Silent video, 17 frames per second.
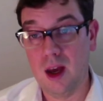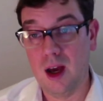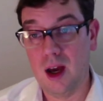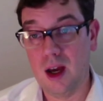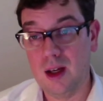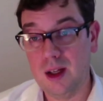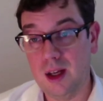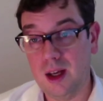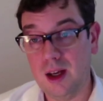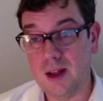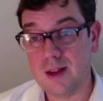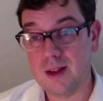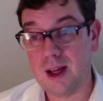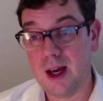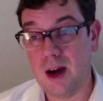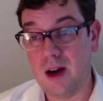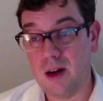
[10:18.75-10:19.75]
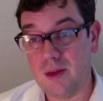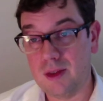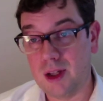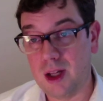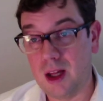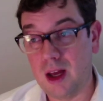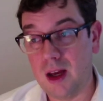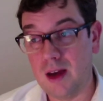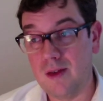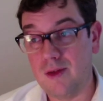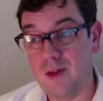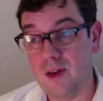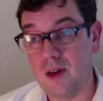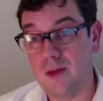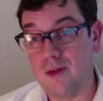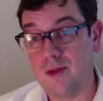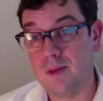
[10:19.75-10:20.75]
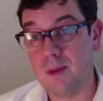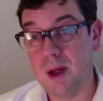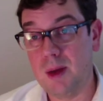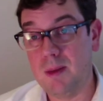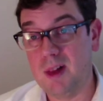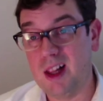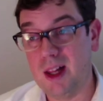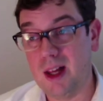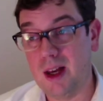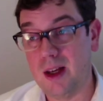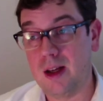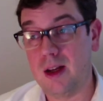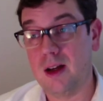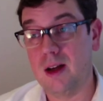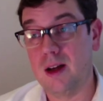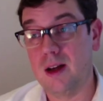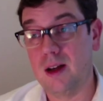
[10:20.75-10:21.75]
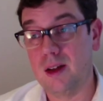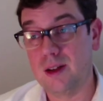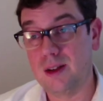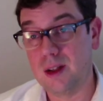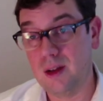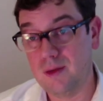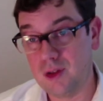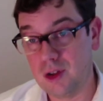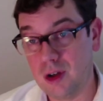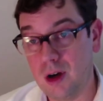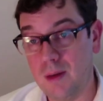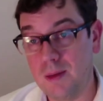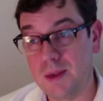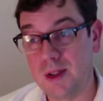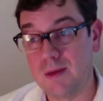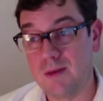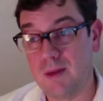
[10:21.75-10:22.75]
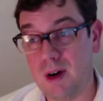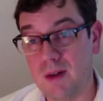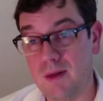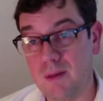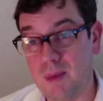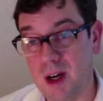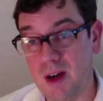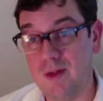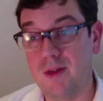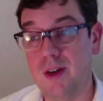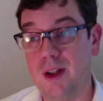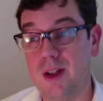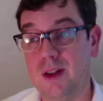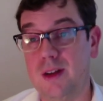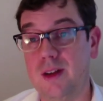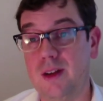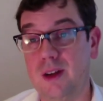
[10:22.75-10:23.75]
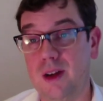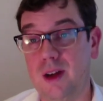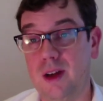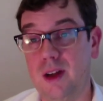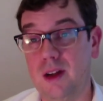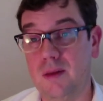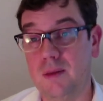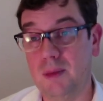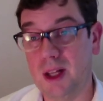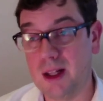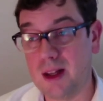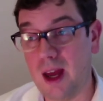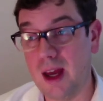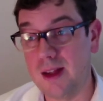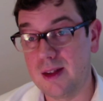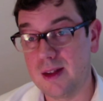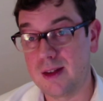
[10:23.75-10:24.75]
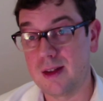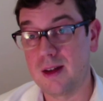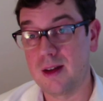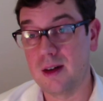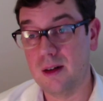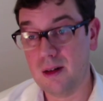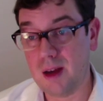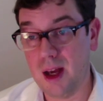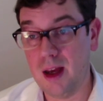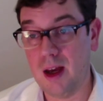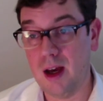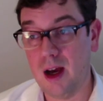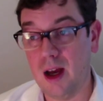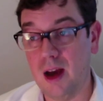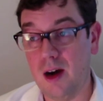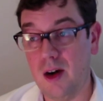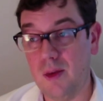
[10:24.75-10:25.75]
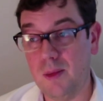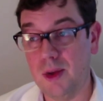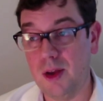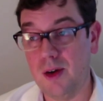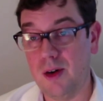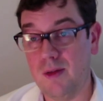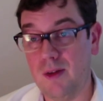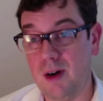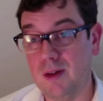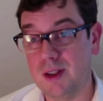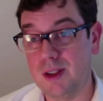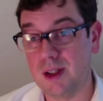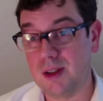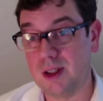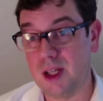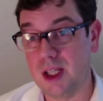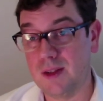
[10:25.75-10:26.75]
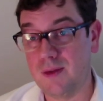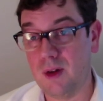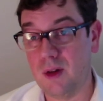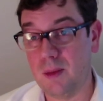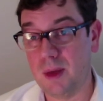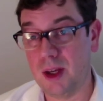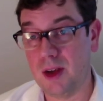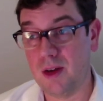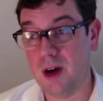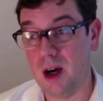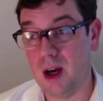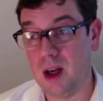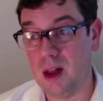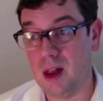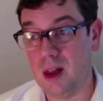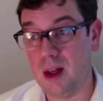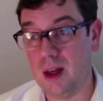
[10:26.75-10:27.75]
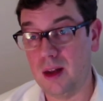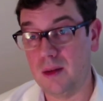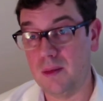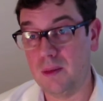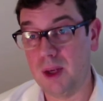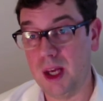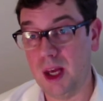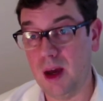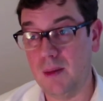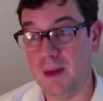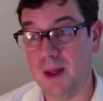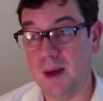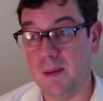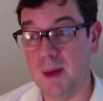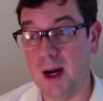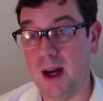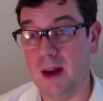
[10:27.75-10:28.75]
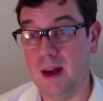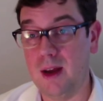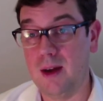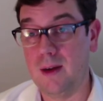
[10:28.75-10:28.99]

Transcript: ideas out of the life of people like uh, Steve Jobs, Warren Buffett and Bill Gates. Okay, I hope you are very successful, pick your idol and be happy. Bye.